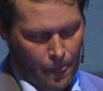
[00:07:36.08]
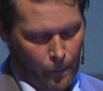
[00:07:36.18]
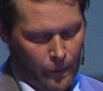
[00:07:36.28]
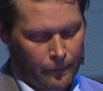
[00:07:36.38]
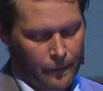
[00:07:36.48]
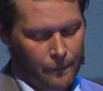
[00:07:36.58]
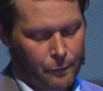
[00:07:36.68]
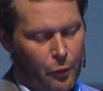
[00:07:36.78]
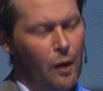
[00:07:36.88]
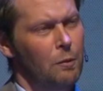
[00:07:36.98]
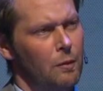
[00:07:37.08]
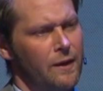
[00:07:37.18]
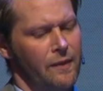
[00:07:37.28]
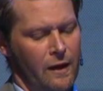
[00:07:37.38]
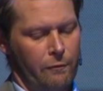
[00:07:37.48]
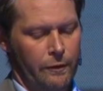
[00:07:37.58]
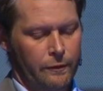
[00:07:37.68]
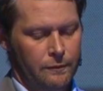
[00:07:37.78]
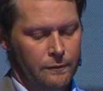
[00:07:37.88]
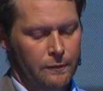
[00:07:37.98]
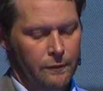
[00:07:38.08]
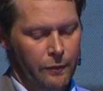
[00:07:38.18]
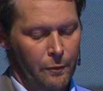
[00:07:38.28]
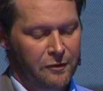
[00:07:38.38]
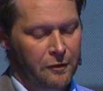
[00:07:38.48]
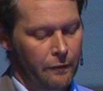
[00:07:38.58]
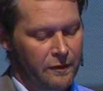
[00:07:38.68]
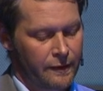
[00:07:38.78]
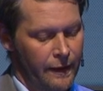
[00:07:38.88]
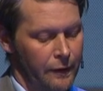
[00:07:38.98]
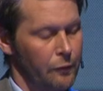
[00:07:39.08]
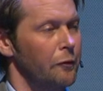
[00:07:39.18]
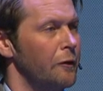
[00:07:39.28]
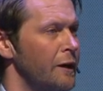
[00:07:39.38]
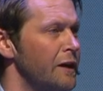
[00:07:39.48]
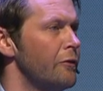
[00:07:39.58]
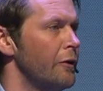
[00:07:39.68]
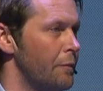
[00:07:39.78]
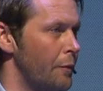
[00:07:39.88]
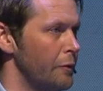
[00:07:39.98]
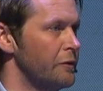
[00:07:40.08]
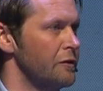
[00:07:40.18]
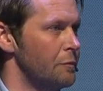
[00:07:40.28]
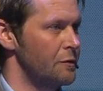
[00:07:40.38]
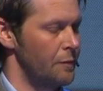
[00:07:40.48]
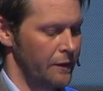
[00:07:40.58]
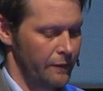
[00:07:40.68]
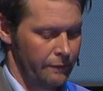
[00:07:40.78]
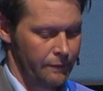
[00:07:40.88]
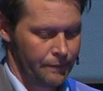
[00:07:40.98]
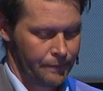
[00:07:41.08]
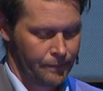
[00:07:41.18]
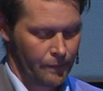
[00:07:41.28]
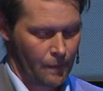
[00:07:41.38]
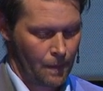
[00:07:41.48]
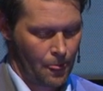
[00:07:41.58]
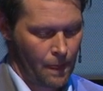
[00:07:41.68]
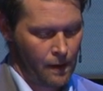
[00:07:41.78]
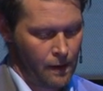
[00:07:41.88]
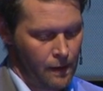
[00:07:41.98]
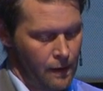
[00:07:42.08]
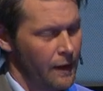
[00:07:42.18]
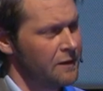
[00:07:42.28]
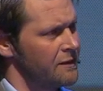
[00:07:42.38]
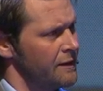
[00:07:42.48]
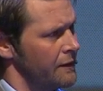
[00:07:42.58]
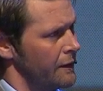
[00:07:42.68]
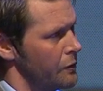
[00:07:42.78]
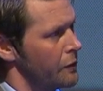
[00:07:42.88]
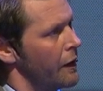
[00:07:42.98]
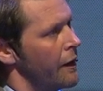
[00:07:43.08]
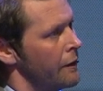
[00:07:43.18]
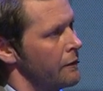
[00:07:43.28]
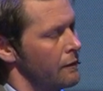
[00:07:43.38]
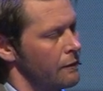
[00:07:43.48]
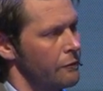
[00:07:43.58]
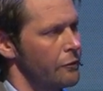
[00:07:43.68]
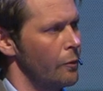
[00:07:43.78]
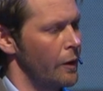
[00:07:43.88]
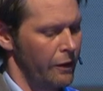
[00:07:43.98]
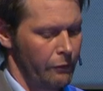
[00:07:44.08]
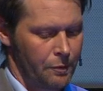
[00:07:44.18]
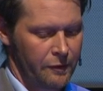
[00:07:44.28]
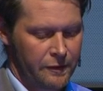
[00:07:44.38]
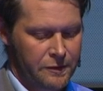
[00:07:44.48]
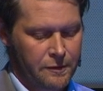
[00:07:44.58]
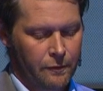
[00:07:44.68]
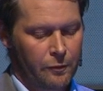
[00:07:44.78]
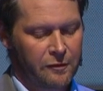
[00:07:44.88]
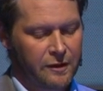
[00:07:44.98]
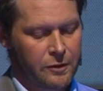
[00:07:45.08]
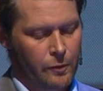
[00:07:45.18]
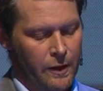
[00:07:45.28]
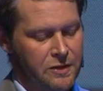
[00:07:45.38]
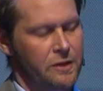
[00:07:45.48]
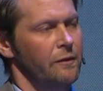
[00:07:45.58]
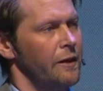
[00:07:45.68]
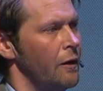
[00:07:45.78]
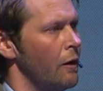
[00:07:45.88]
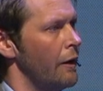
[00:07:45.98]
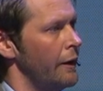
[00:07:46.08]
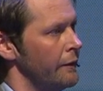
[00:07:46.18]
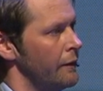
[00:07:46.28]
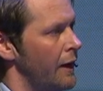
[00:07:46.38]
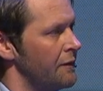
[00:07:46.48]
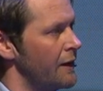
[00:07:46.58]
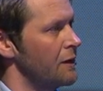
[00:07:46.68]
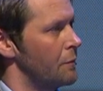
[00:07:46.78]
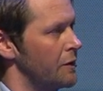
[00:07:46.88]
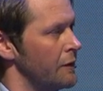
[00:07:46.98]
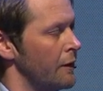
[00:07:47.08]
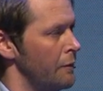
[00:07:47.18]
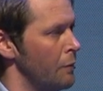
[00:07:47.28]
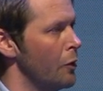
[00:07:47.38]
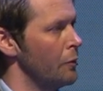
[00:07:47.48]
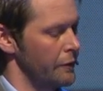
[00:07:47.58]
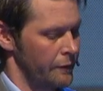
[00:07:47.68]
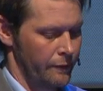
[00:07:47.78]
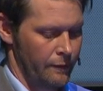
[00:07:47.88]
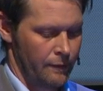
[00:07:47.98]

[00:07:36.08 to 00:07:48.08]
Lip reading: Well, probably never from a service line or a delivery process perspective. I say they look at it from whatever position or situation they are in at that particular moment.